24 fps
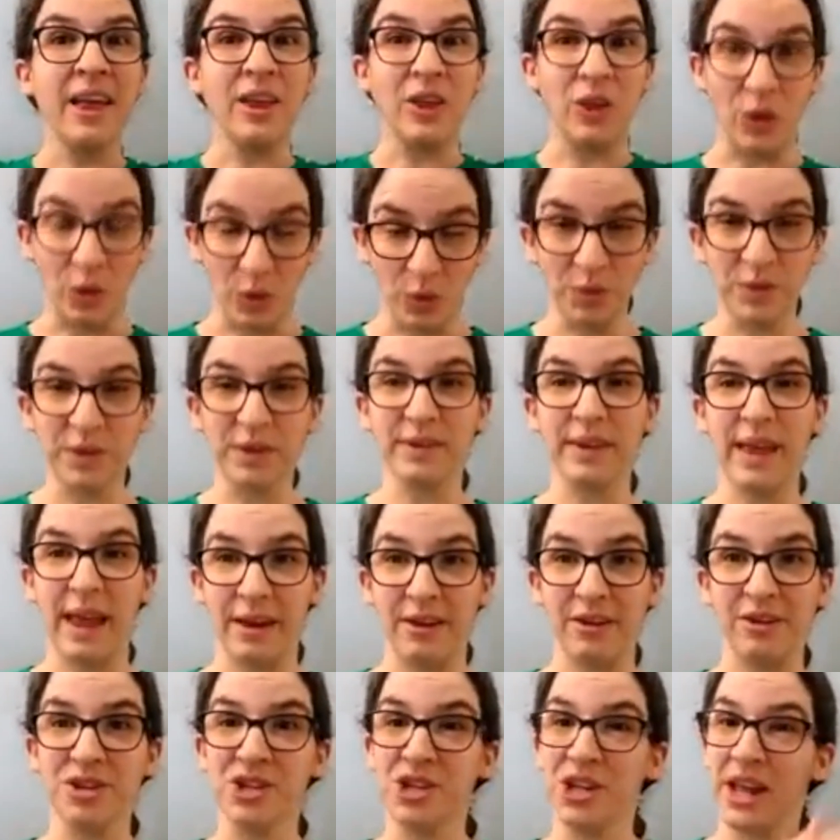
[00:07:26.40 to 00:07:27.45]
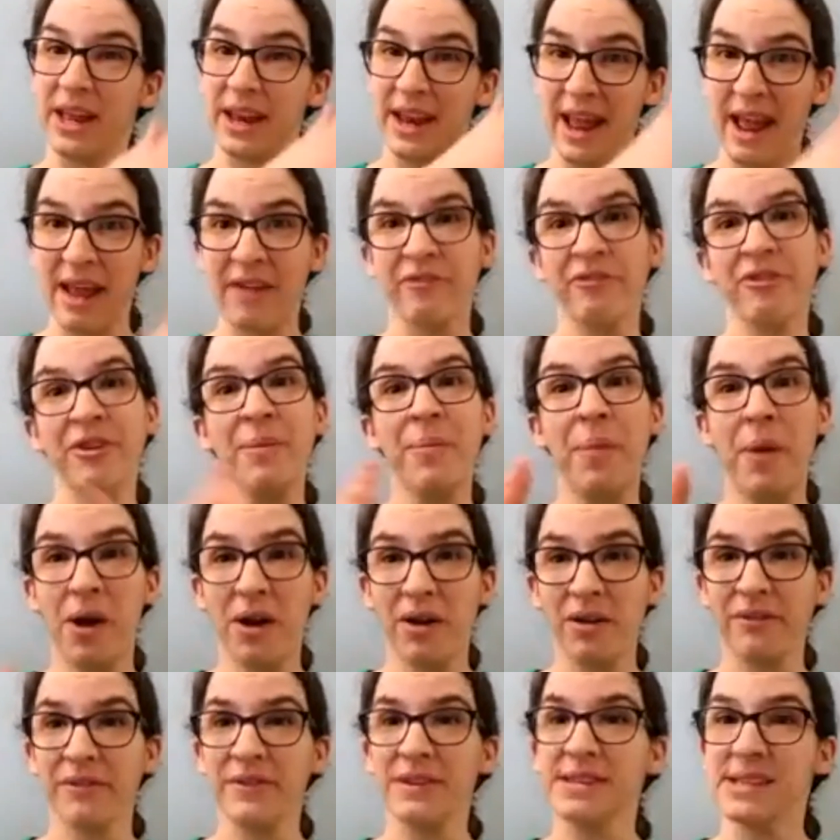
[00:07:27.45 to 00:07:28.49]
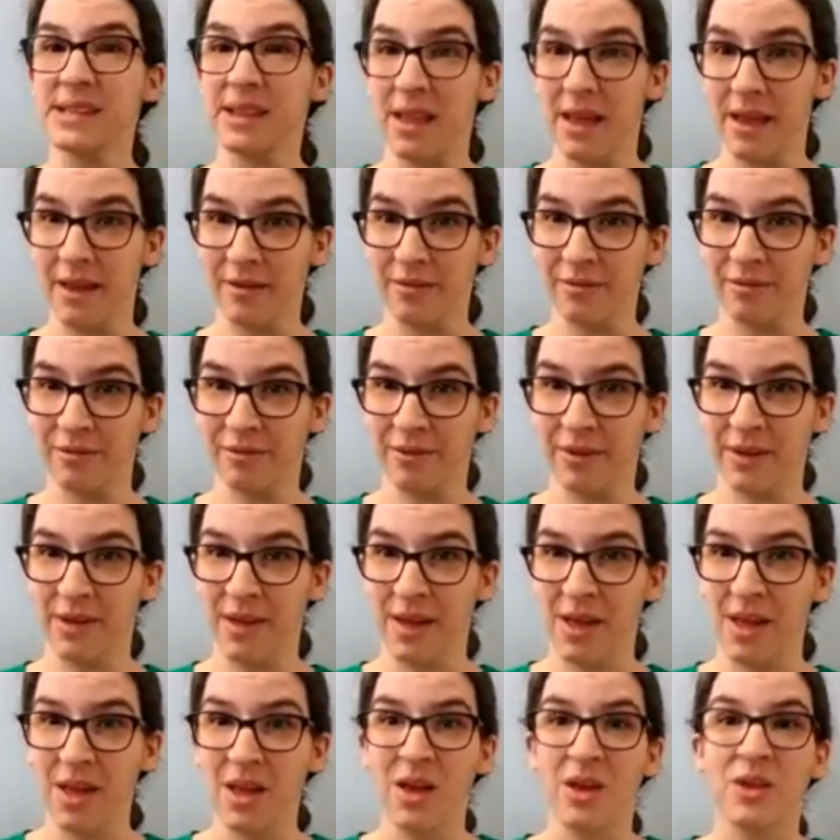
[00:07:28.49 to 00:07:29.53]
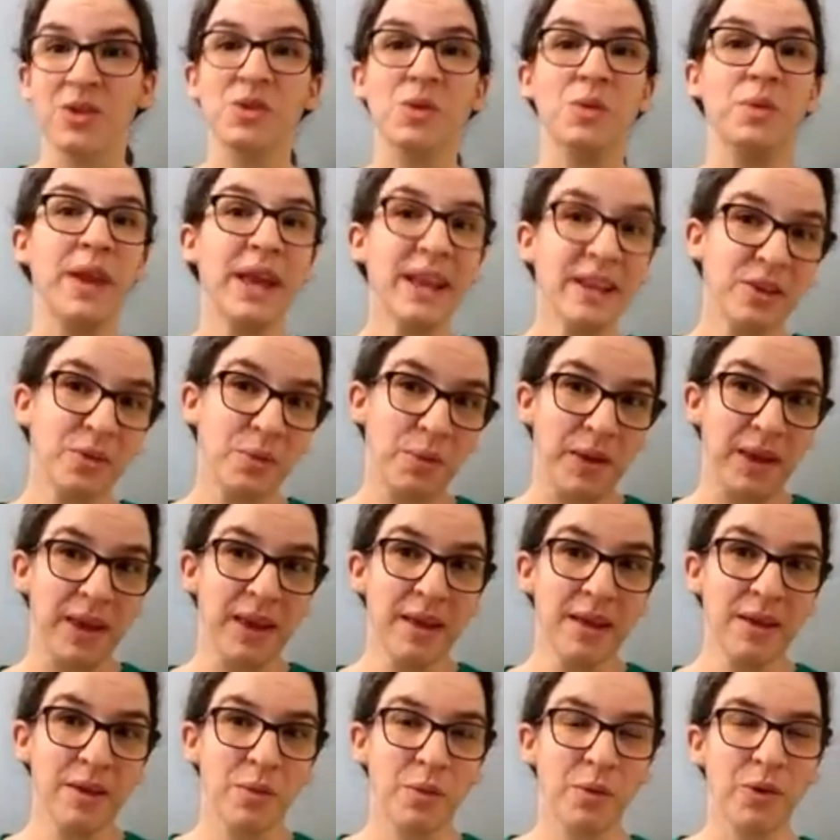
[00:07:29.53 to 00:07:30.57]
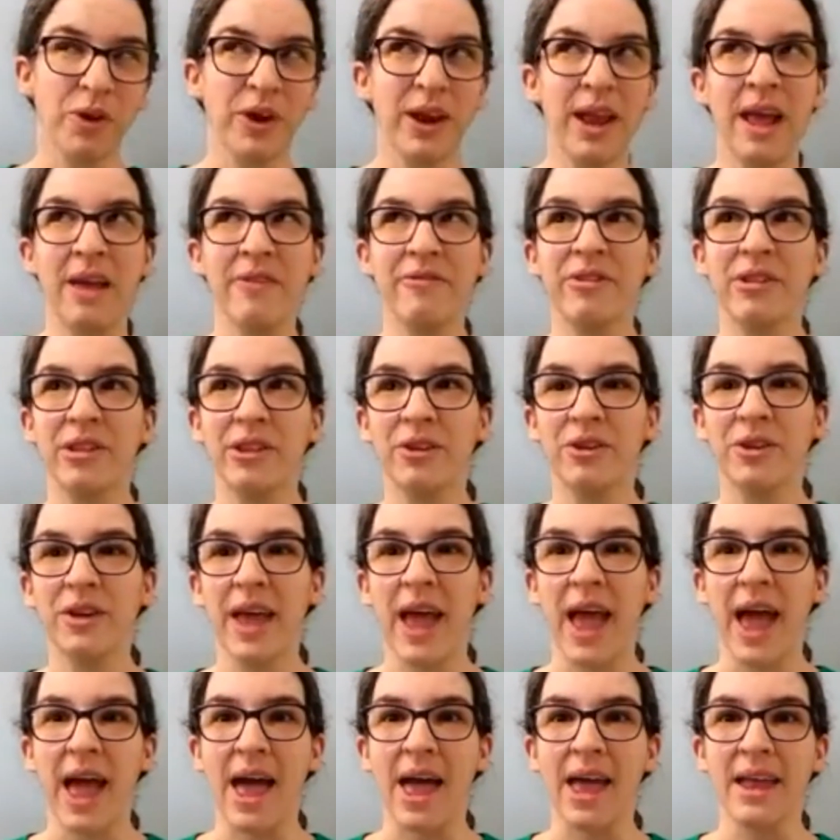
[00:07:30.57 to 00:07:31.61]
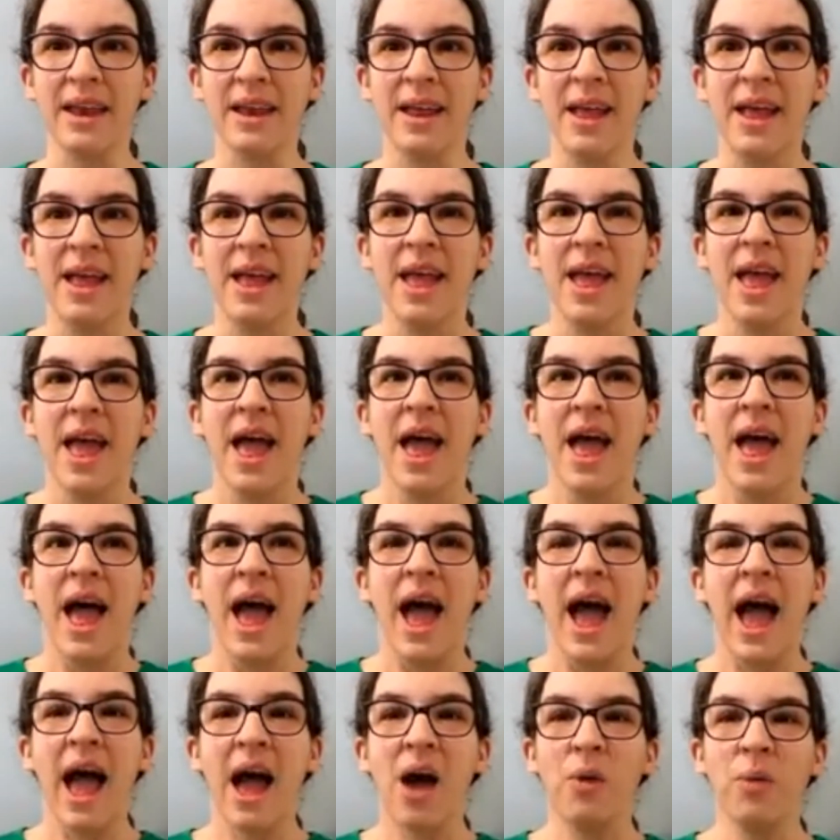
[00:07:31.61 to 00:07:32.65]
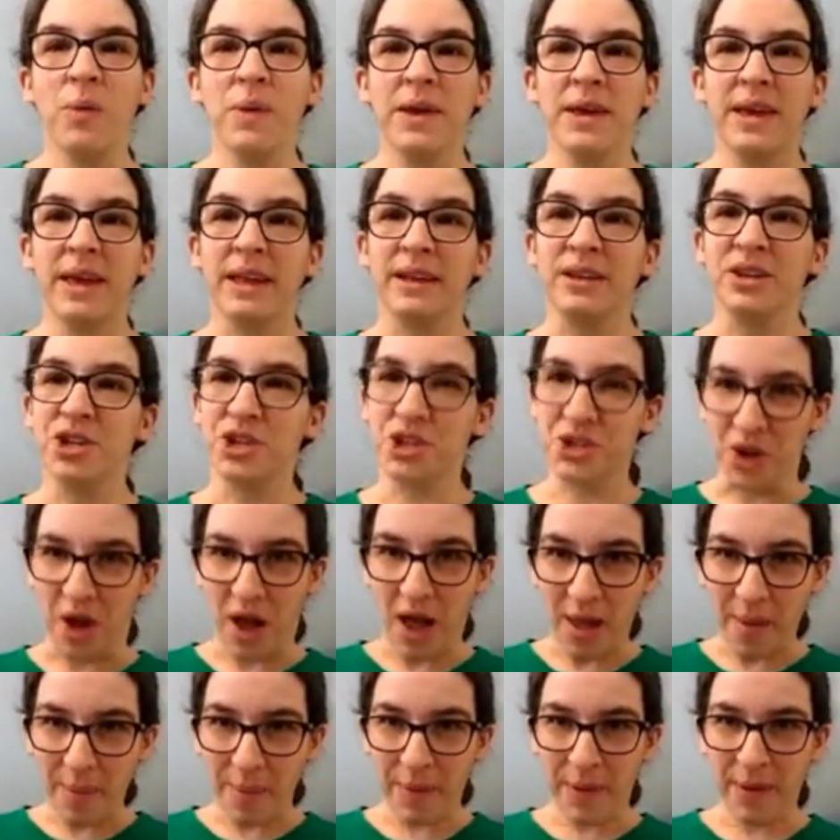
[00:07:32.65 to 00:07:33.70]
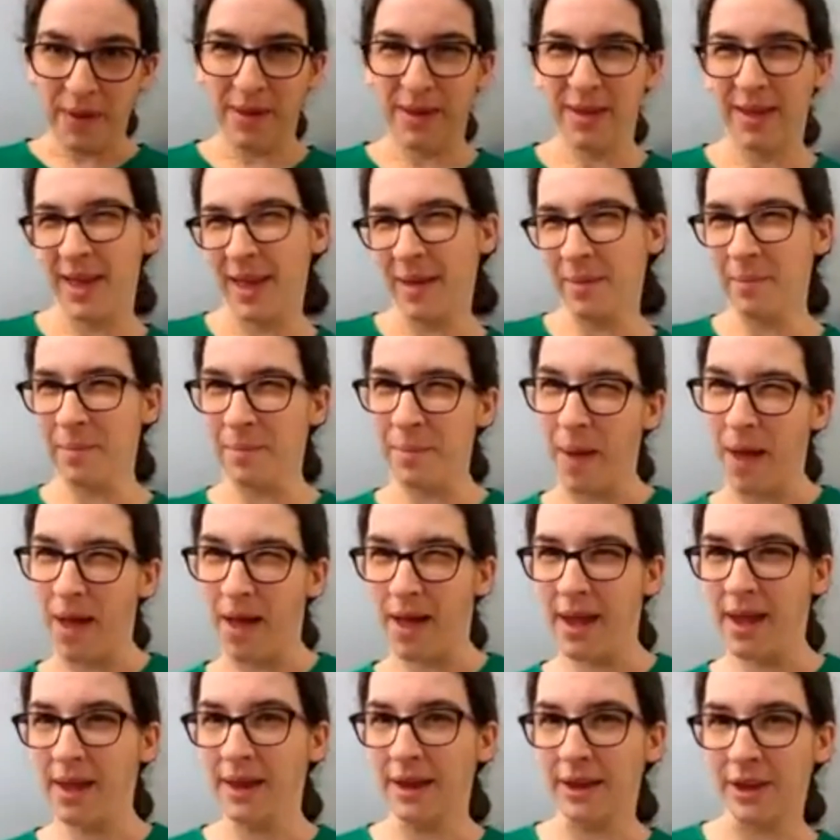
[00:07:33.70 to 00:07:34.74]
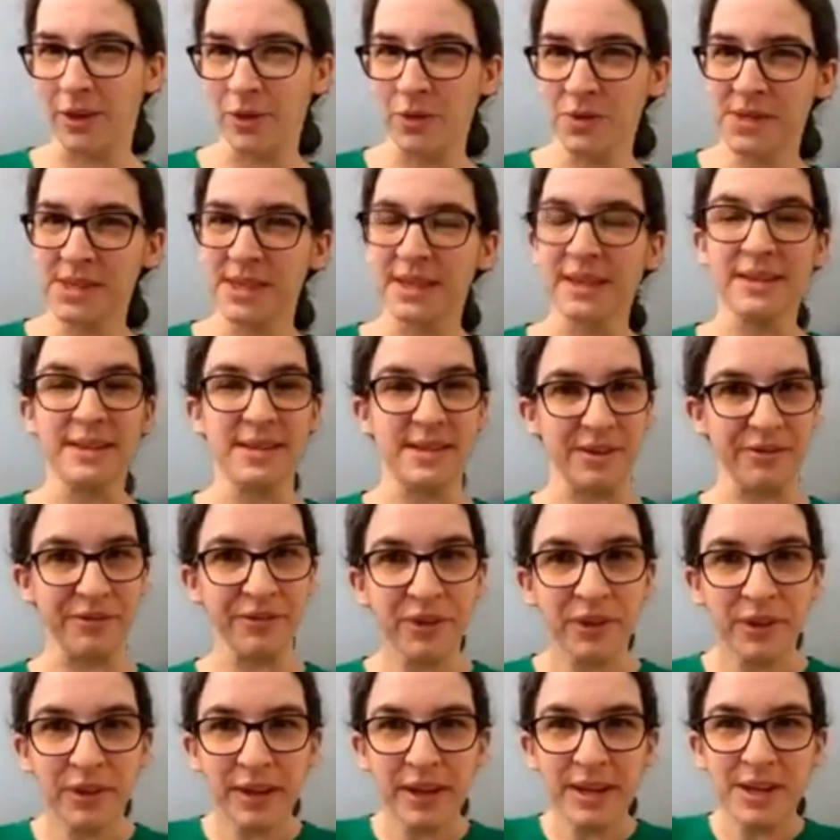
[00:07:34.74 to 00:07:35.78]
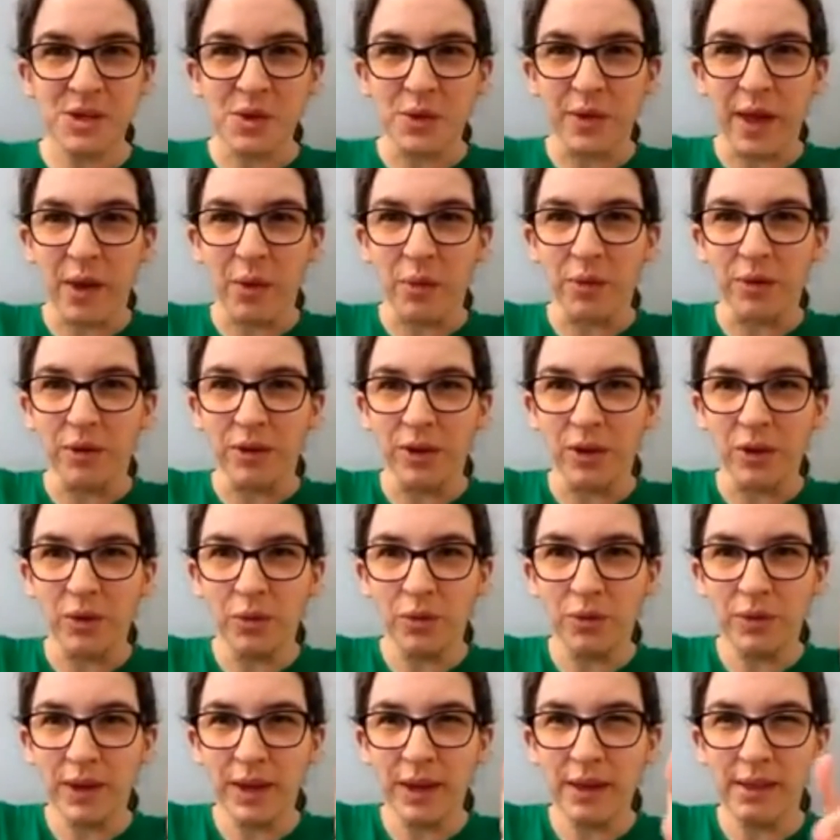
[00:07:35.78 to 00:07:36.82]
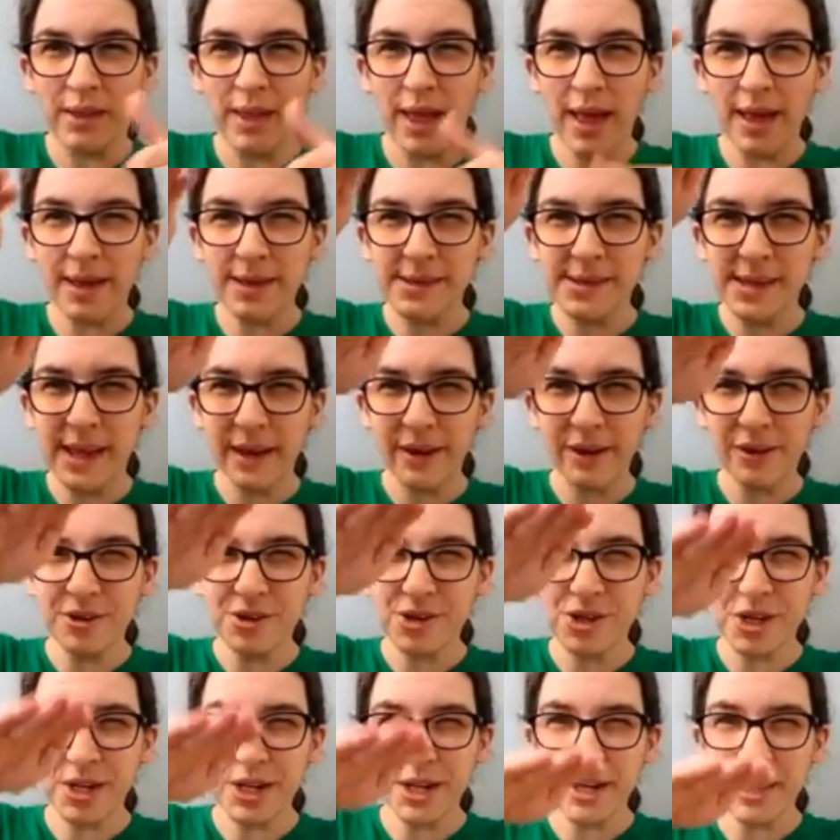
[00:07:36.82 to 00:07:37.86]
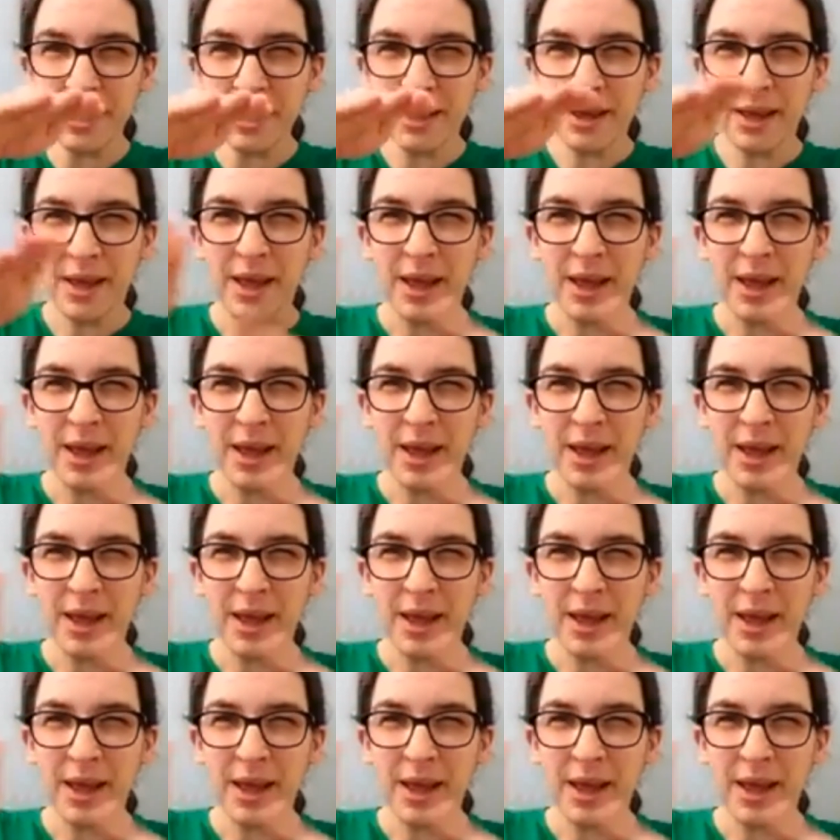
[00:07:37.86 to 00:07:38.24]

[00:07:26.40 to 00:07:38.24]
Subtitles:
uses energy at every part of its life. So next week, we're going to have a look at how we can shop and buy and use things differently so that we're using less energy